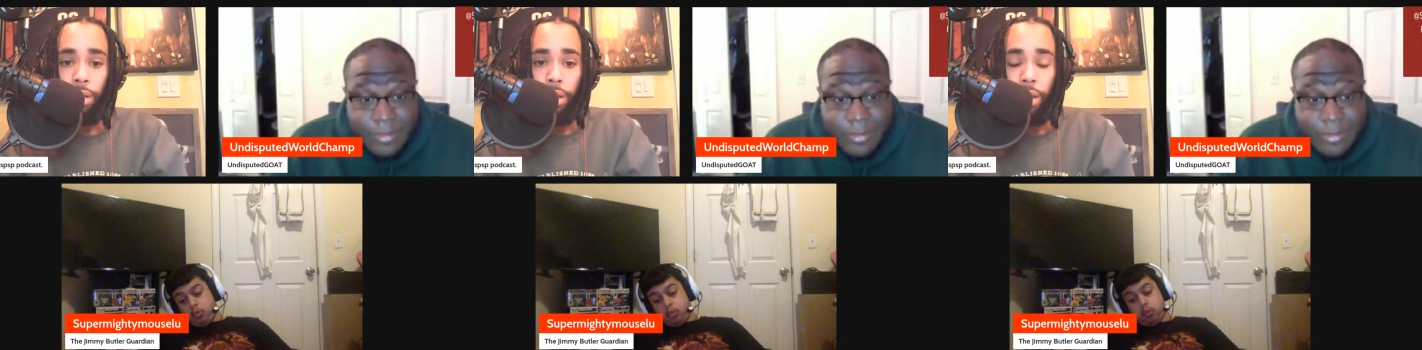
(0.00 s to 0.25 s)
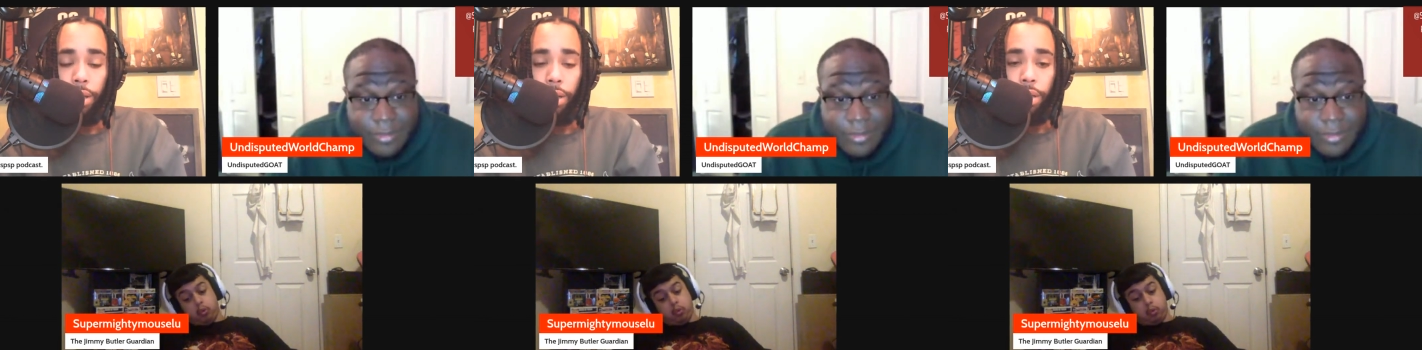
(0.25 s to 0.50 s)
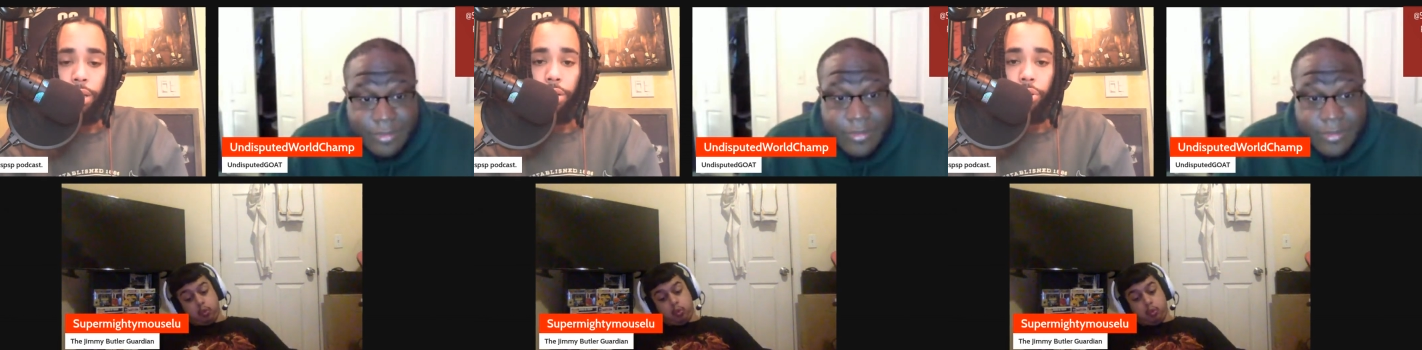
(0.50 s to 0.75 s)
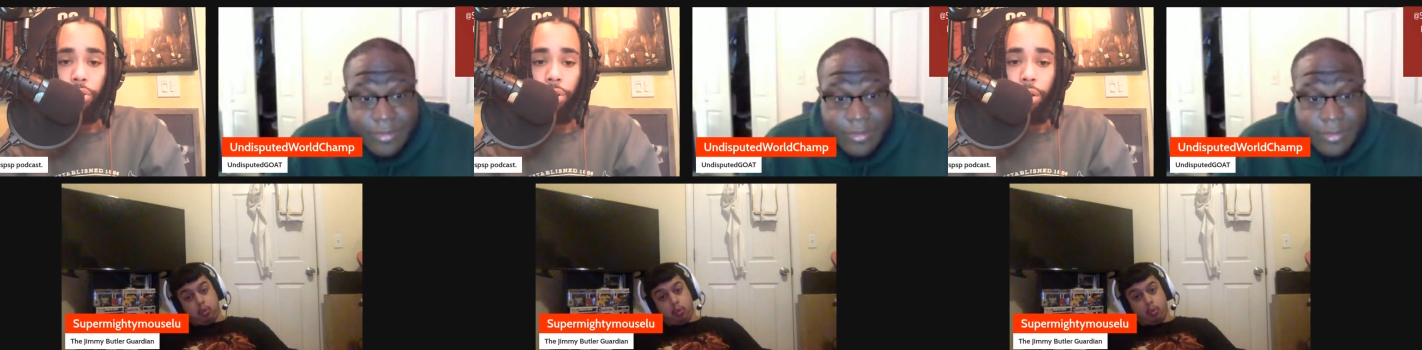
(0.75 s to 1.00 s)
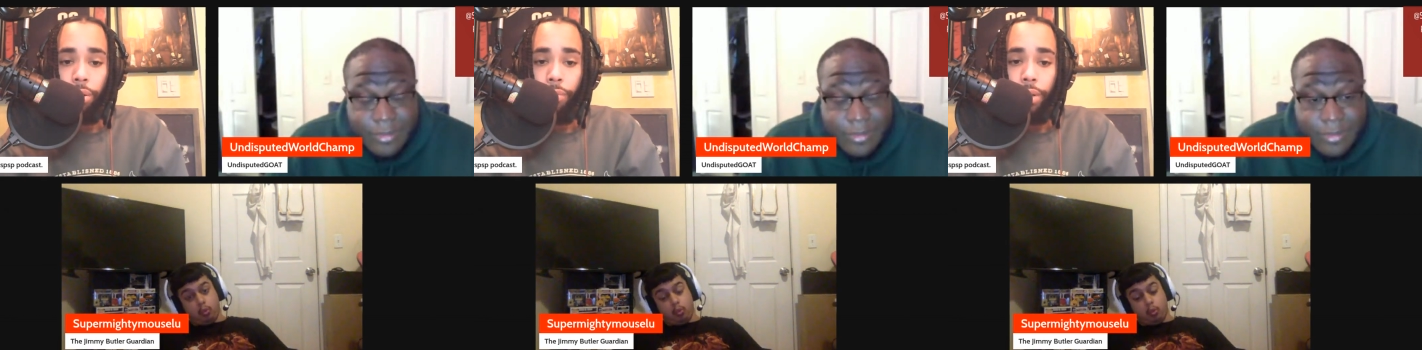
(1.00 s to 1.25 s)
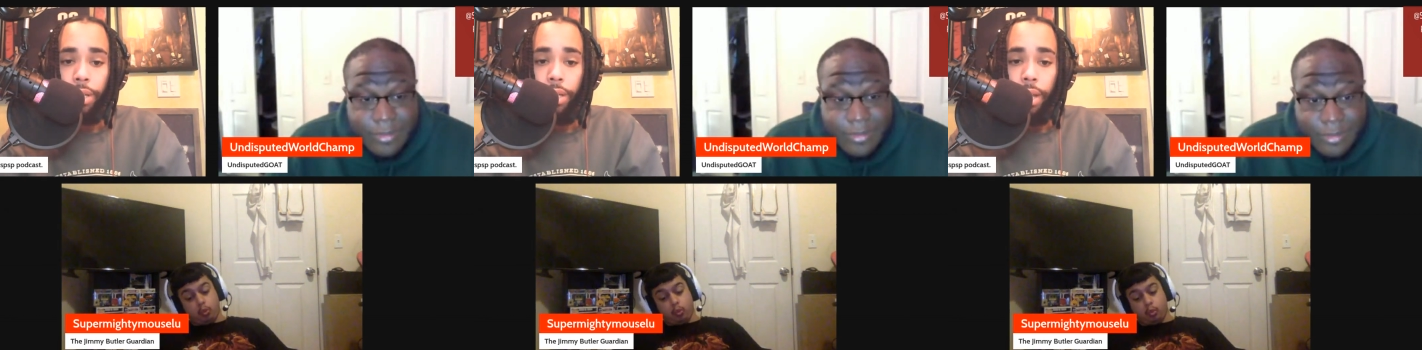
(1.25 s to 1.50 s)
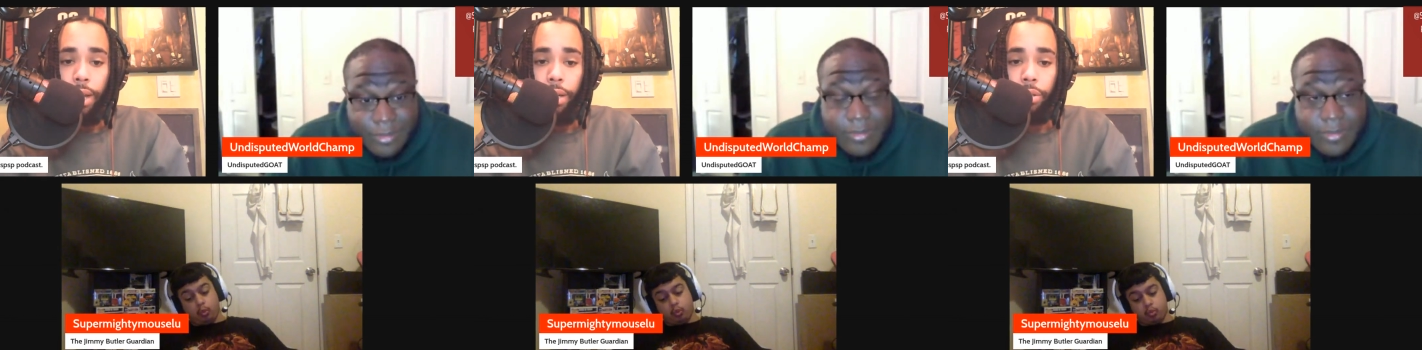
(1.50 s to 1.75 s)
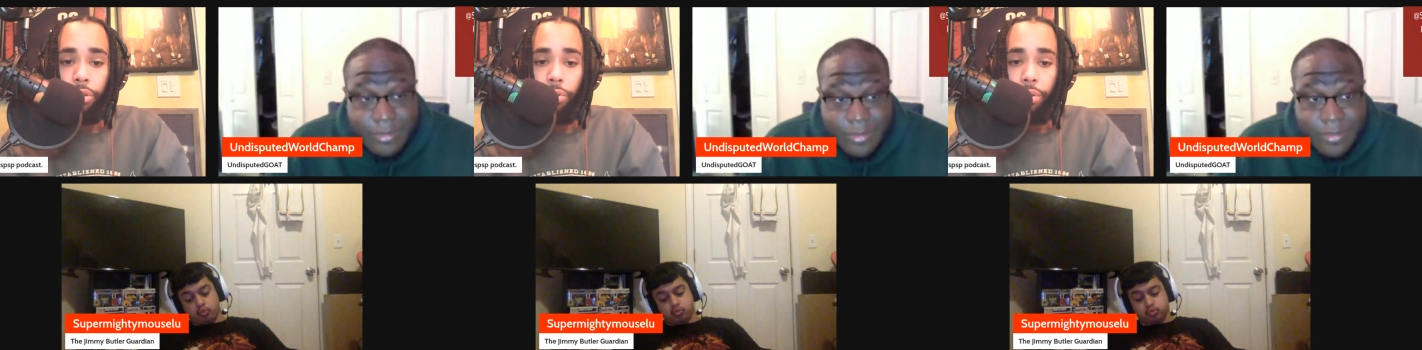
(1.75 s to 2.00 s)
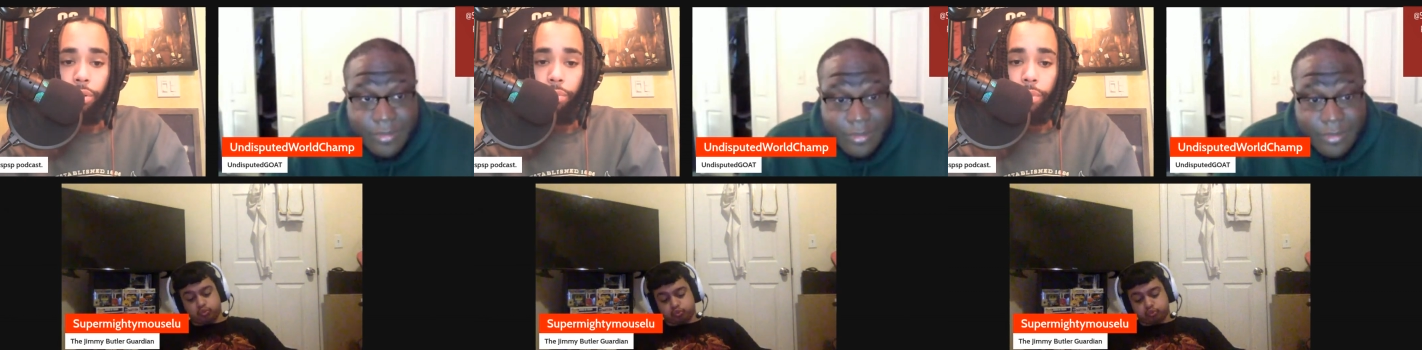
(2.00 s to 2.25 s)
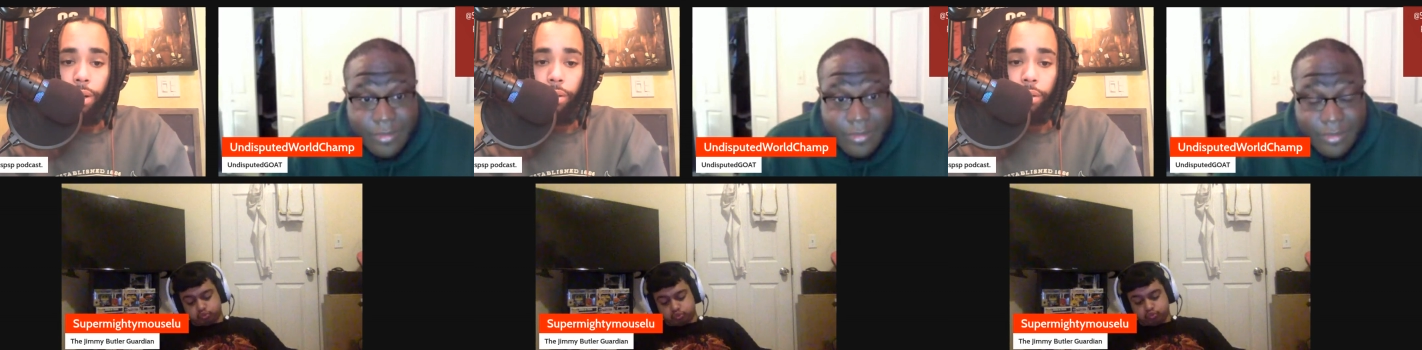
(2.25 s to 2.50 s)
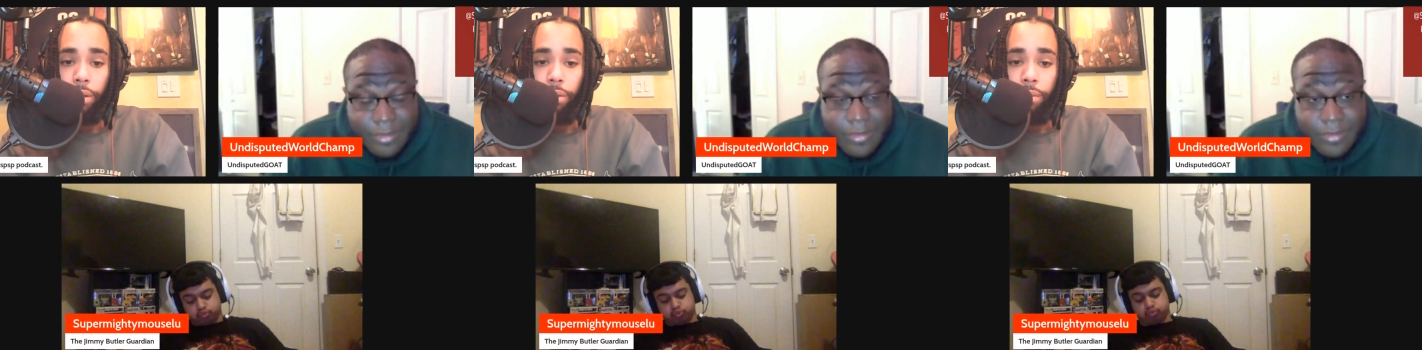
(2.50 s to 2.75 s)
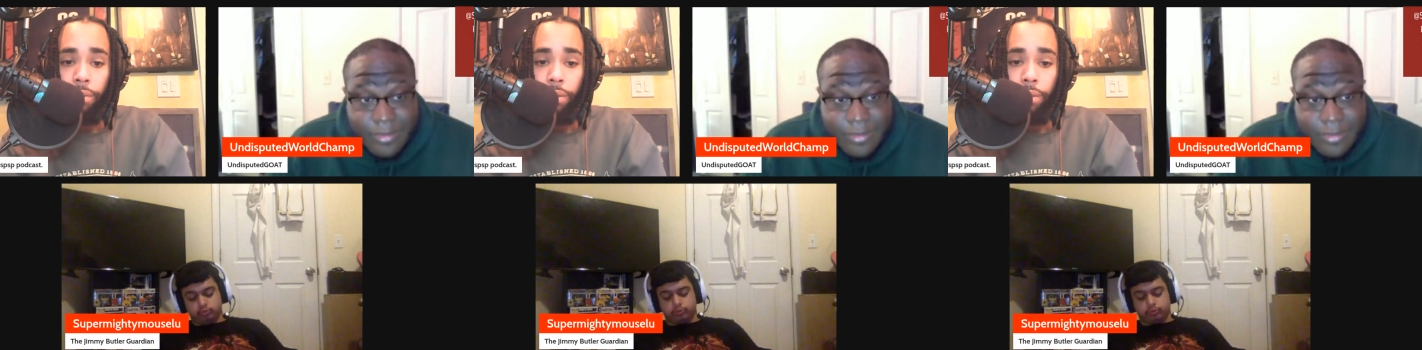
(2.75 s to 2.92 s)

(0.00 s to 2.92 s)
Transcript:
Speaker 1: and years on when he had Antonio Brown, though.